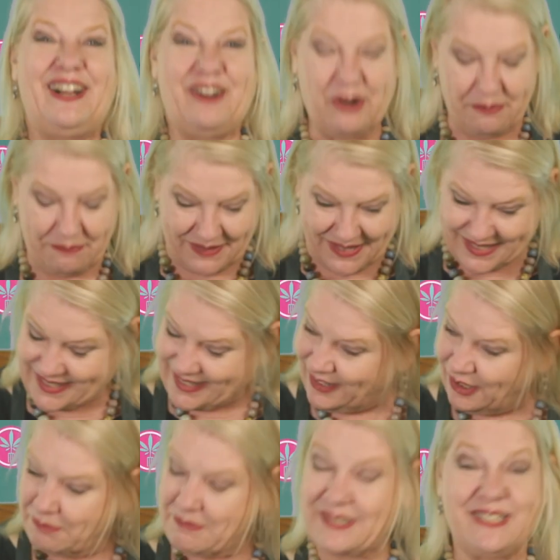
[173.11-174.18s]
Hope this
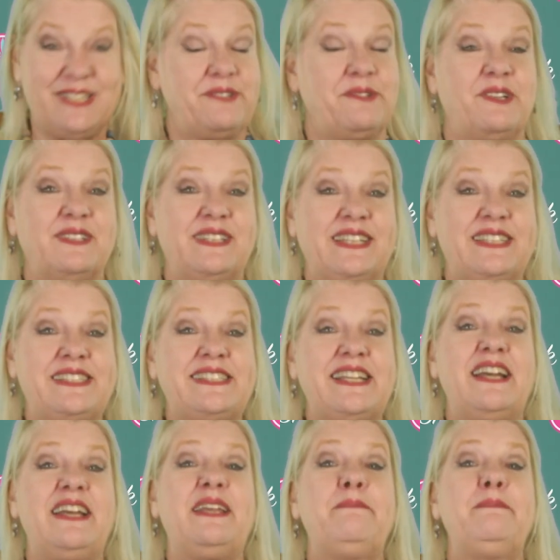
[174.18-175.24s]
helps. See you all next
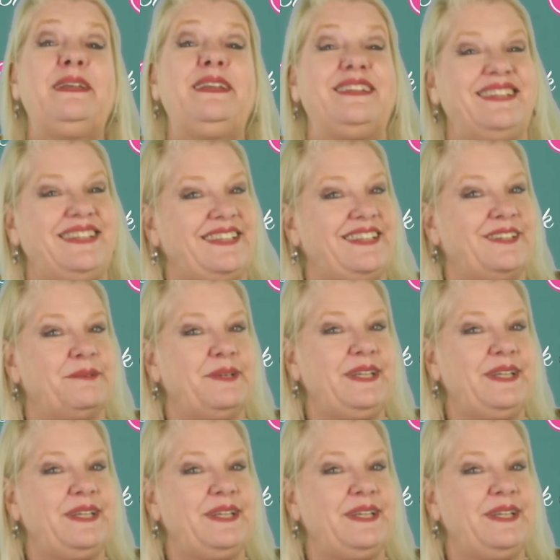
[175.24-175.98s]
time. Eat your